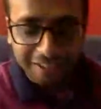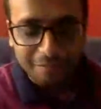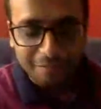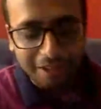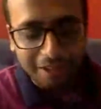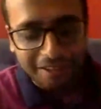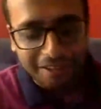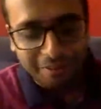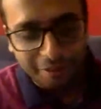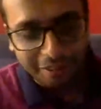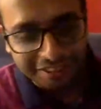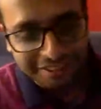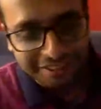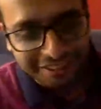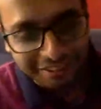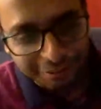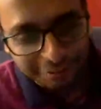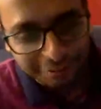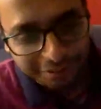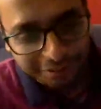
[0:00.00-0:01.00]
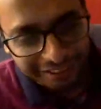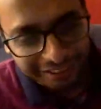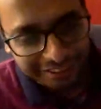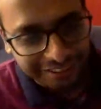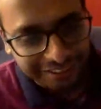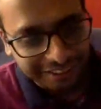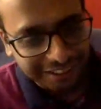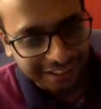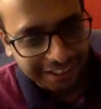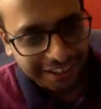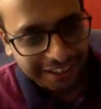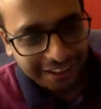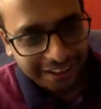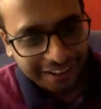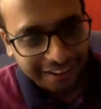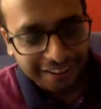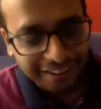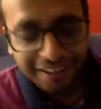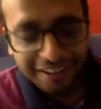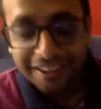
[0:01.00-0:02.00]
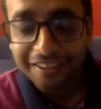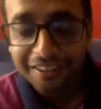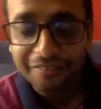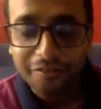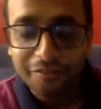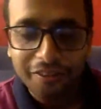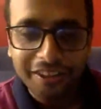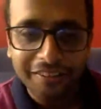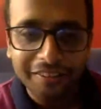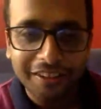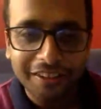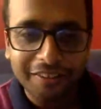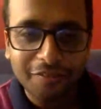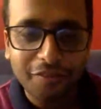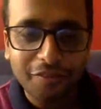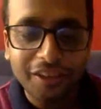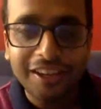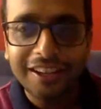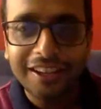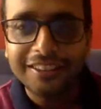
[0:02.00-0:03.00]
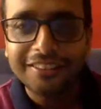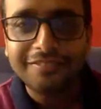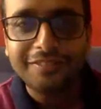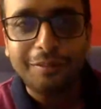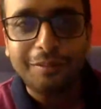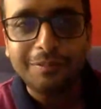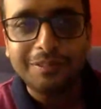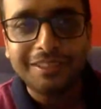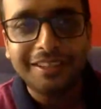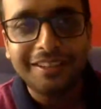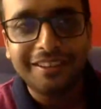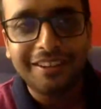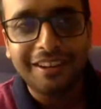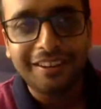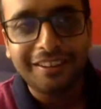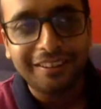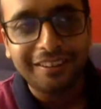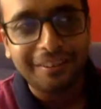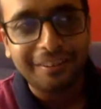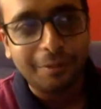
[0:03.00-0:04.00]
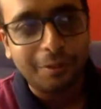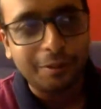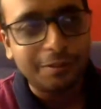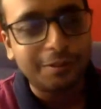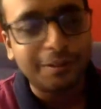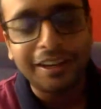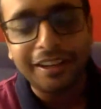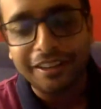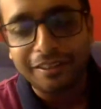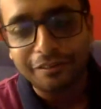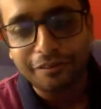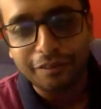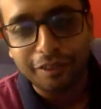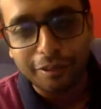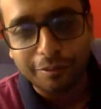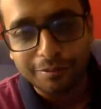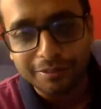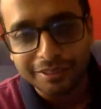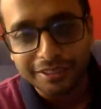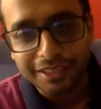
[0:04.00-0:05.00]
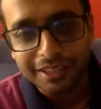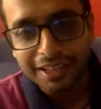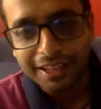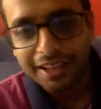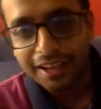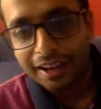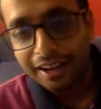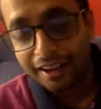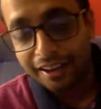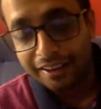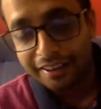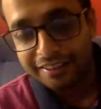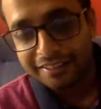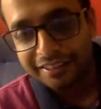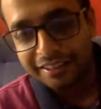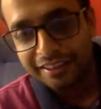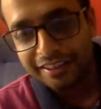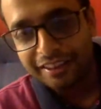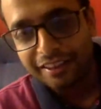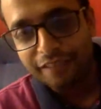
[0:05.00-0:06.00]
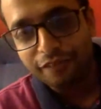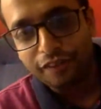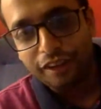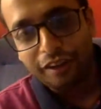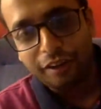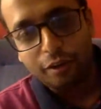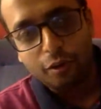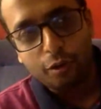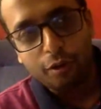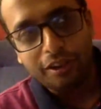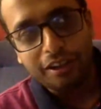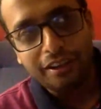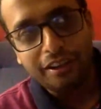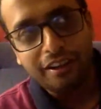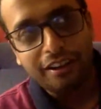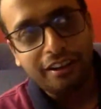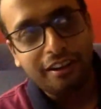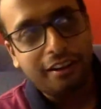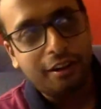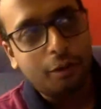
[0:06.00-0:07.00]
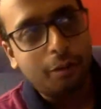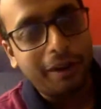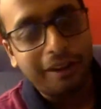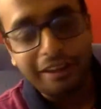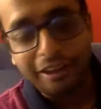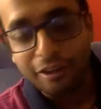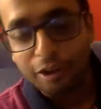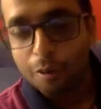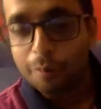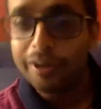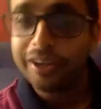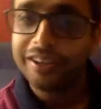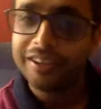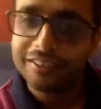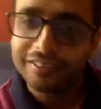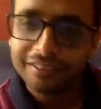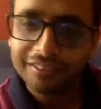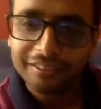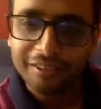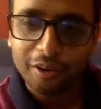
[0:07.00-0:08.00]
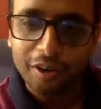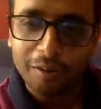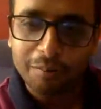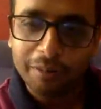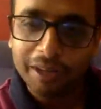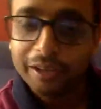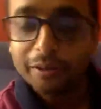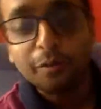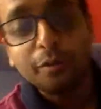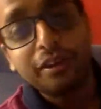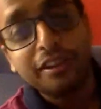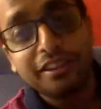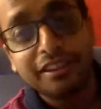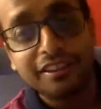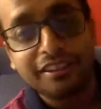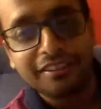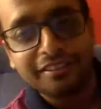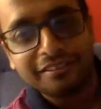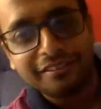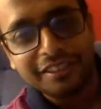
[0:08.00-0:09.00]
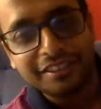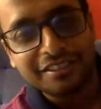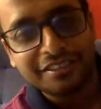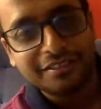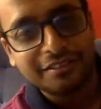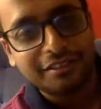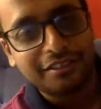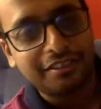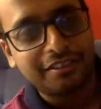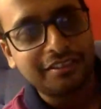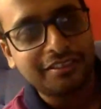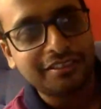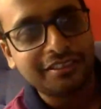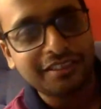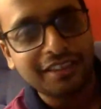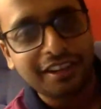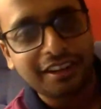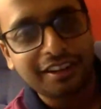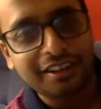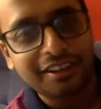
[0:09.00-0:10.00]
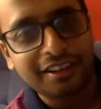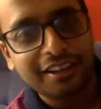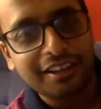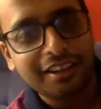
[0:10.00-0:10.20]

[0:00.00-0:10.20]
In my introduction, you said that yeah, a freelance film screenwriter. I'm also writing films. I recently, in fact, wrote a romantic comedy called Behan Hogi Teri, which starred